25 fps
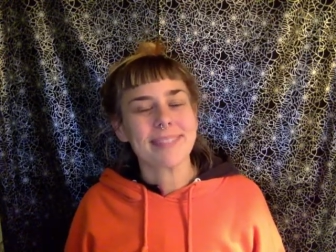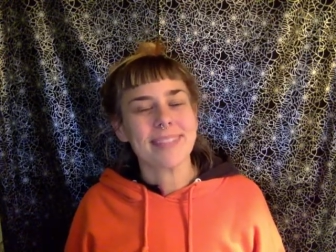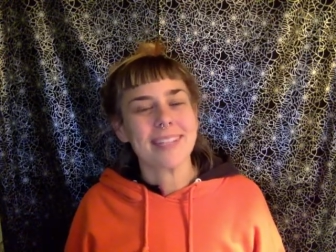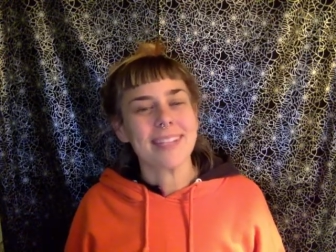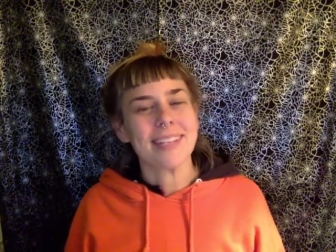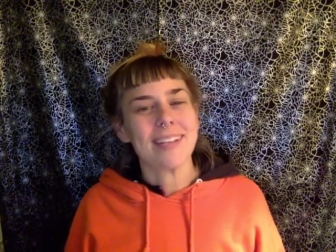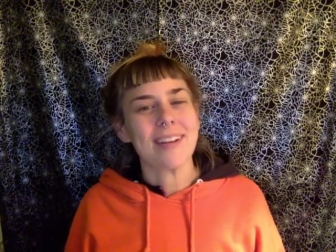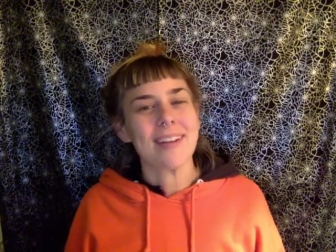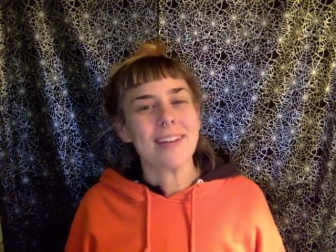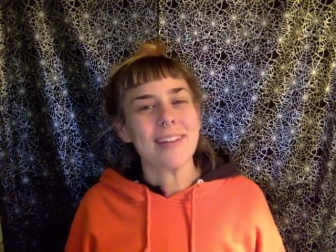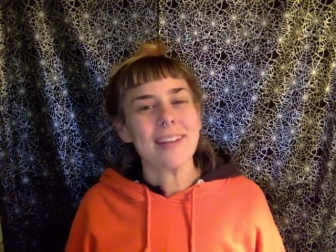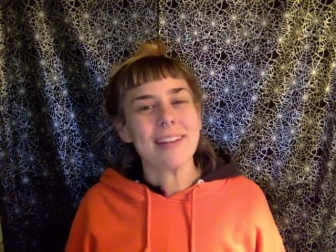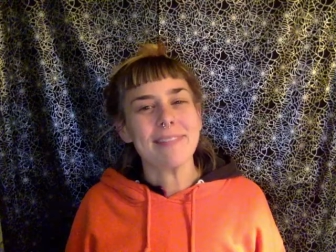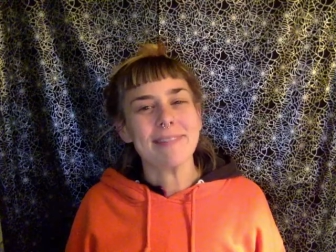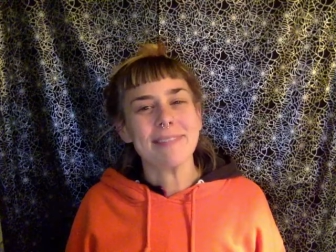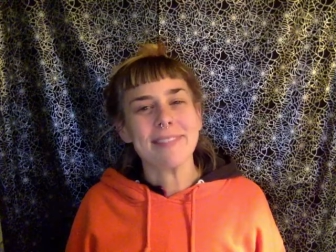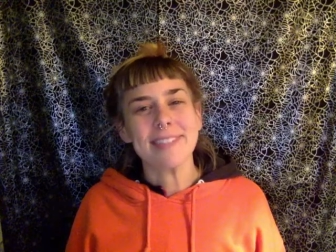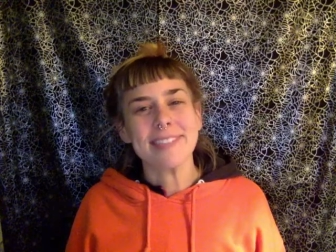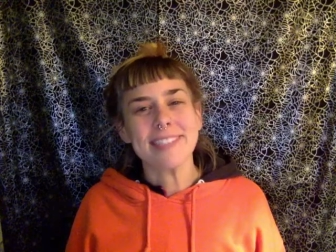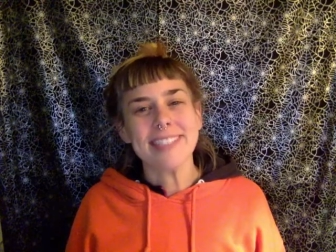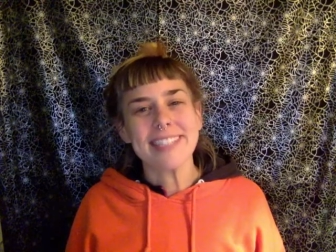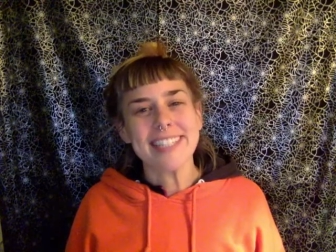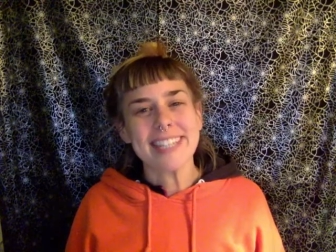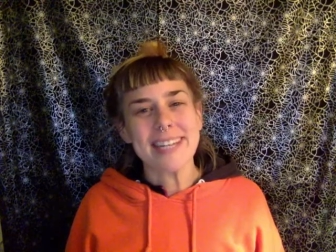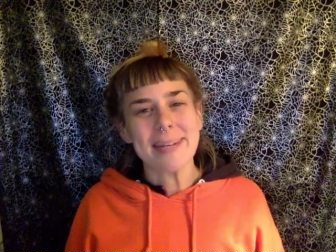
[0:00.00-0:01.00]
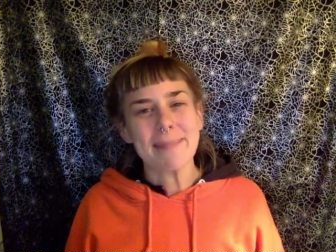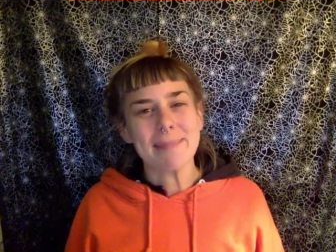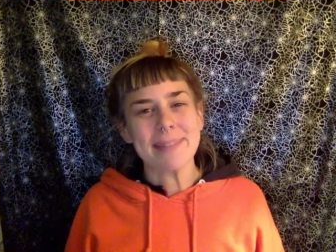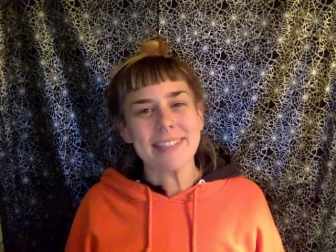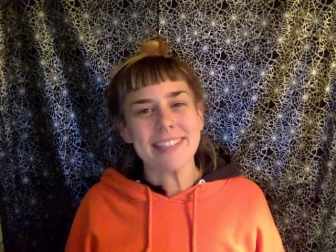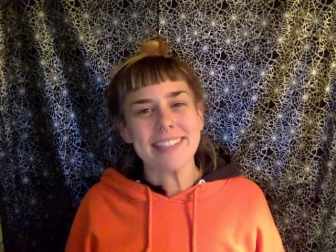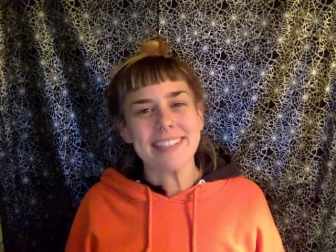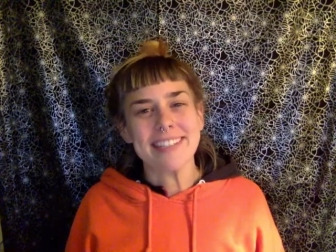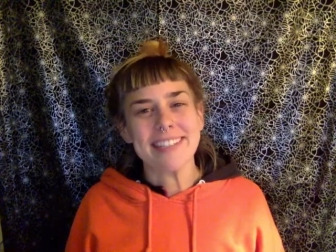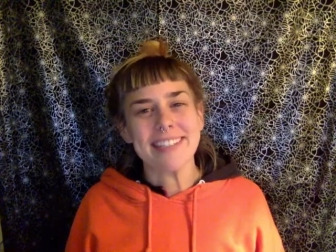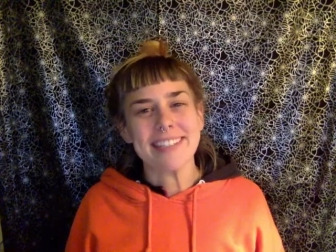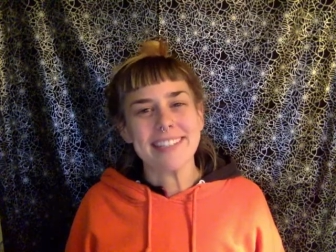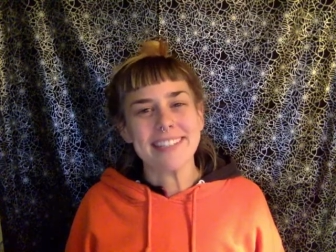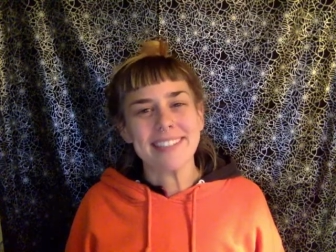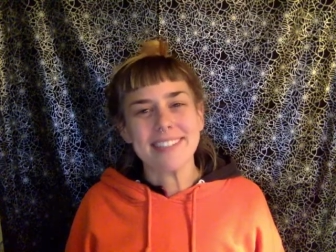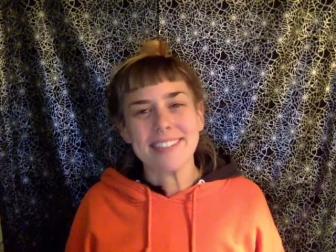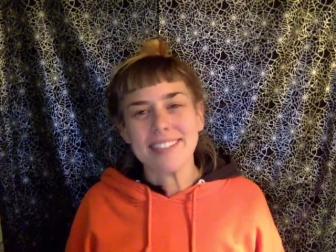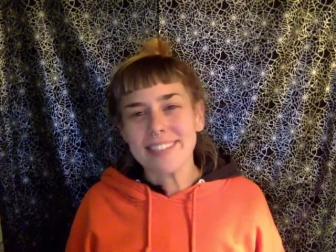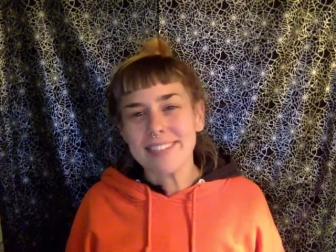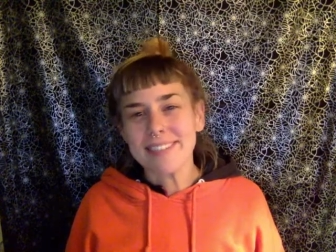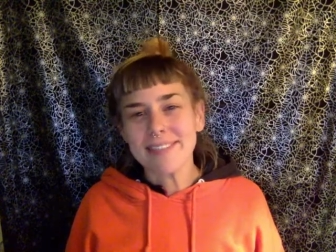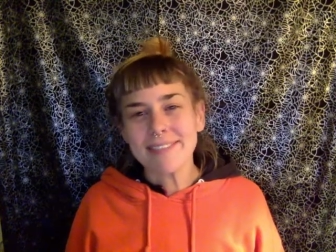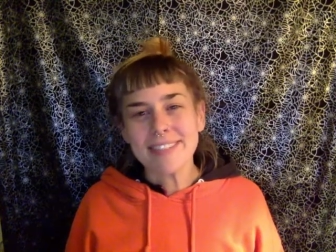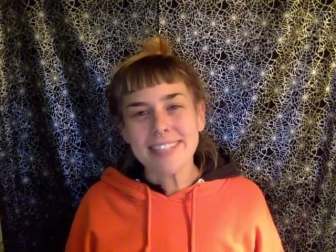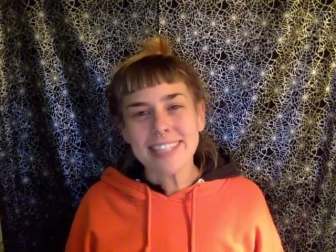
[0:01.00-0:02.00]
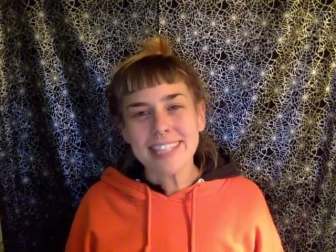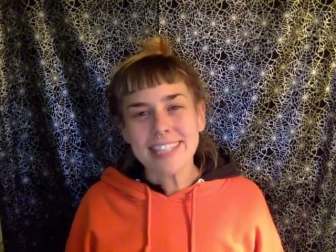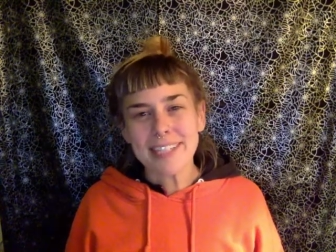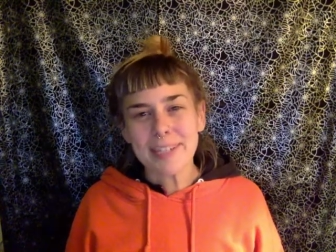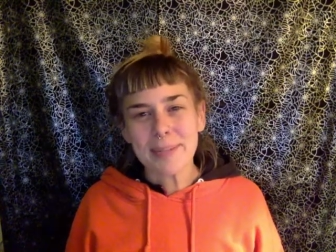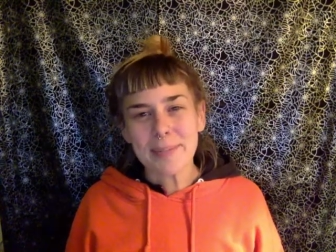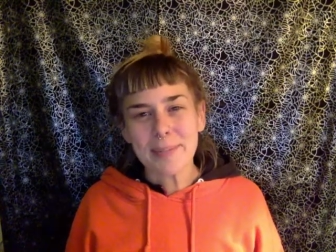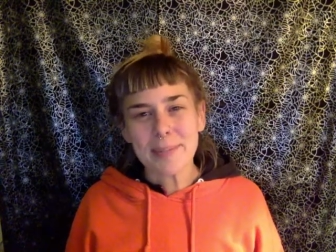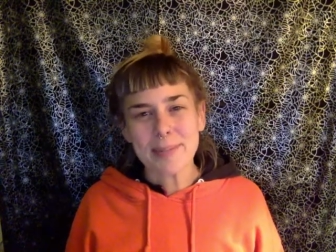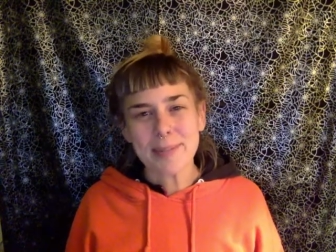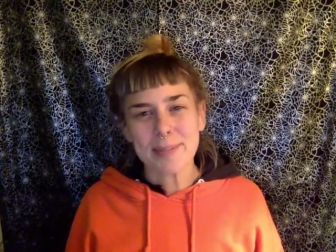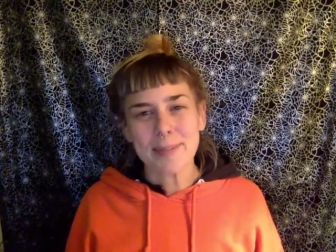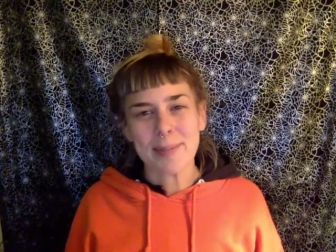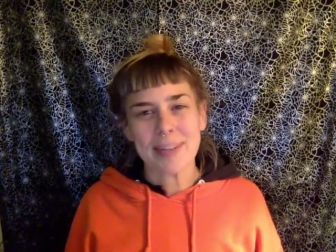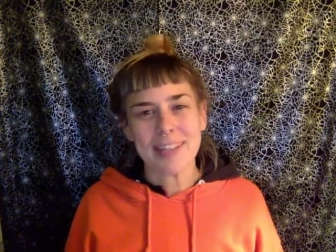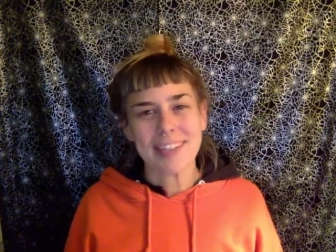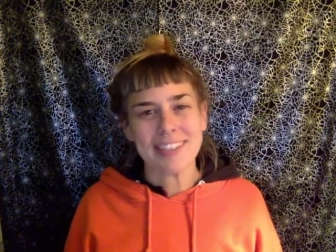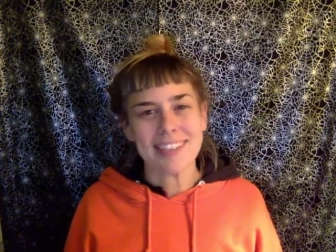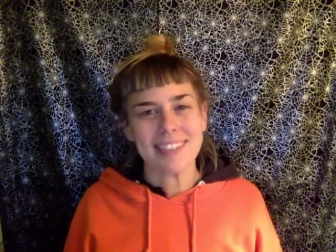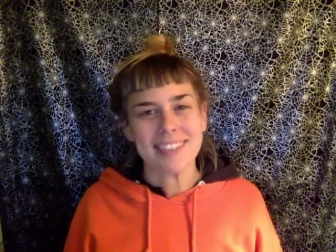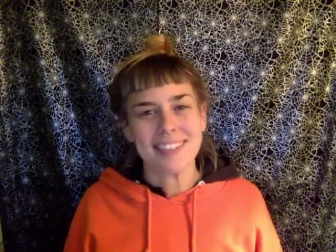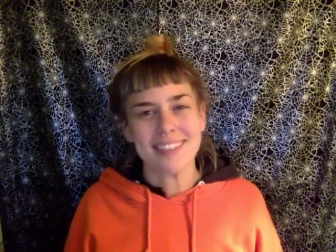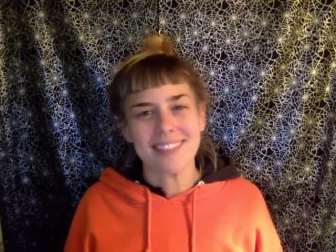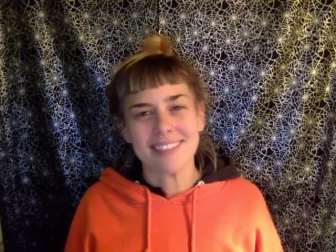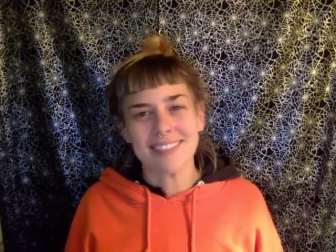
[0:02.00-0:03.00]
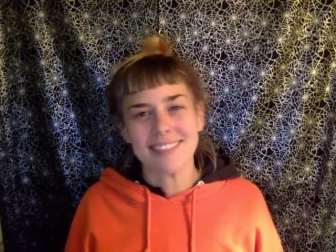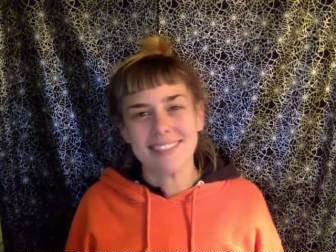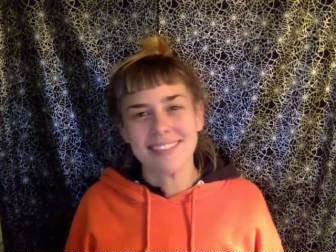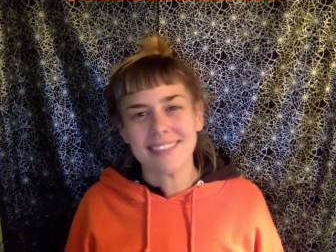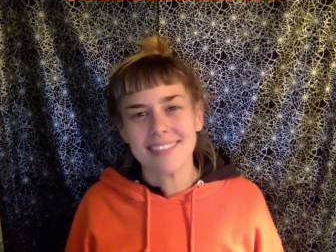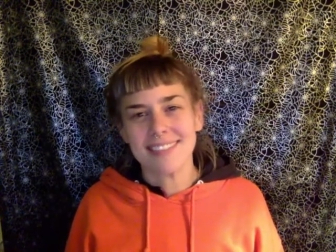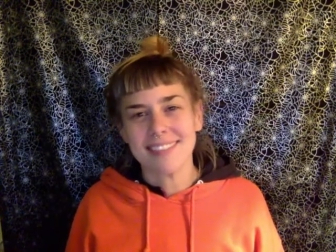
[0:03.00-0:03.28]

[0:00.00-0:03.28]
And all that first step is is shifting your perspective.